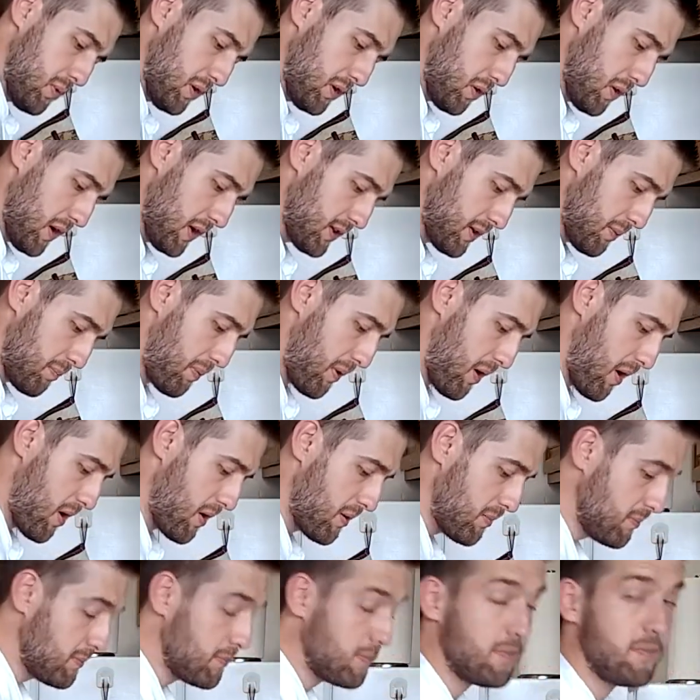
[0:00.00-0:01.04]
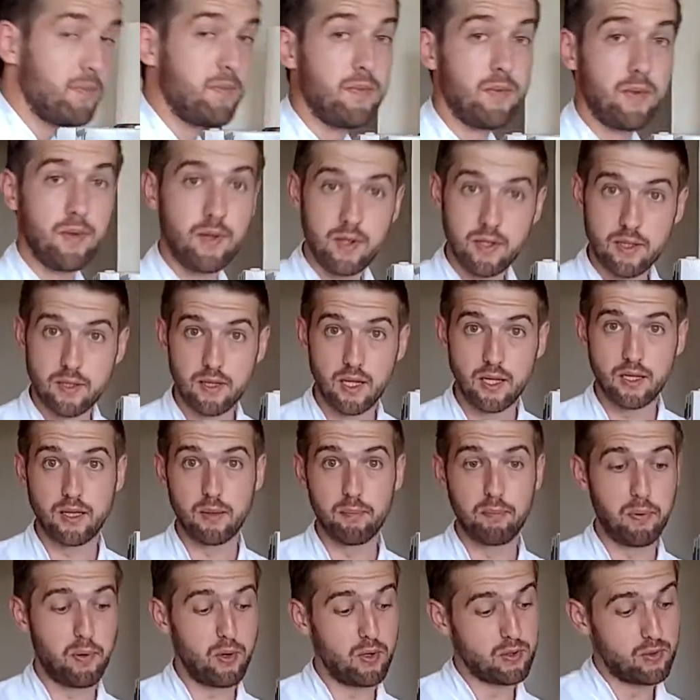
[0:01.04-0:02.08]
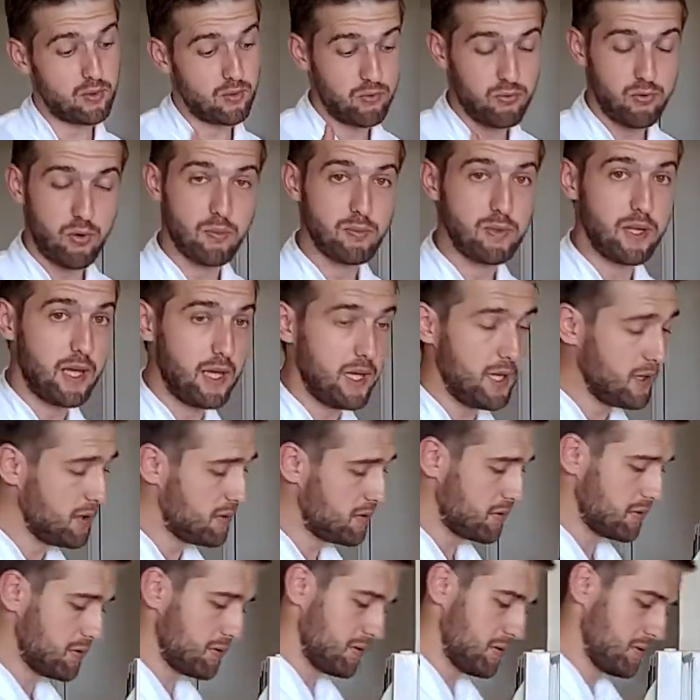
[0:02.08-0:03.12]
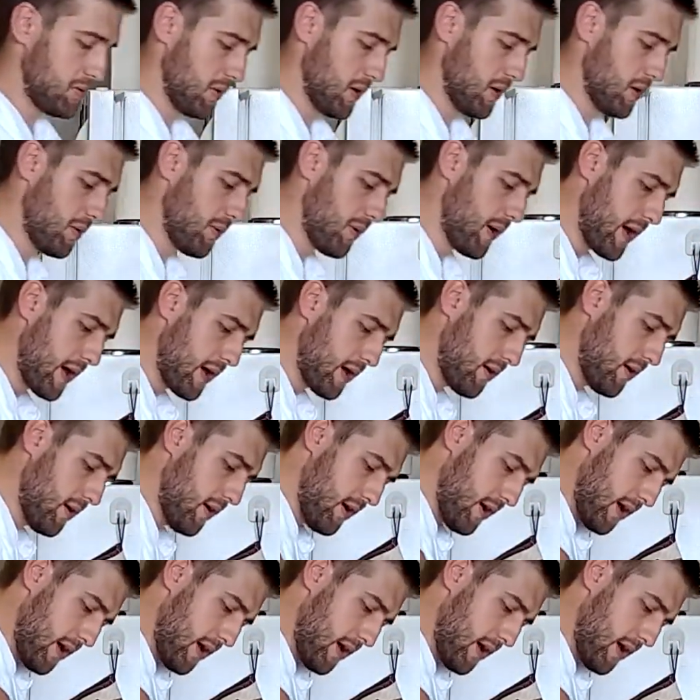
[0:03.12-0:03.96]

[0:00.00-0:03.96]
when you add the parm, take the pot from the heat straight away